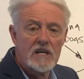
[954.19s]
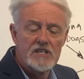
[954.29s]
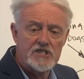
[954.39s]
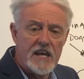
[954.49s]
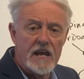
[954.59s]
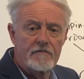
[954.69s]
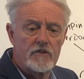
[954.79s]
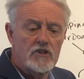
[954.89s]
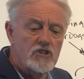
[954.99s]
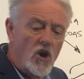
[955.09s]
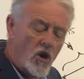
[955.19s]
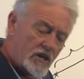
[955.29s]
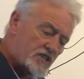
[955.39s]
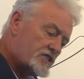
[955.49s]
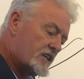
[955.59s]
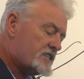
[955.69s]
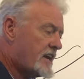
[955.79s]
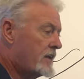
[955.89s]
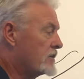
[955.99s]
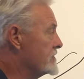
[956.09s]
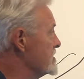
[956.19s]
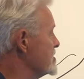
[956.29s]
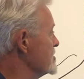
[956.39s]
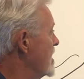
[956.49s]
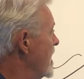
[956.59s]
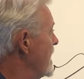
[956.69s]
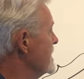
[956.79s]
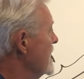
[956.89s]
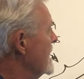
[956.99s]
stand for the dog and stick a tail off to the side,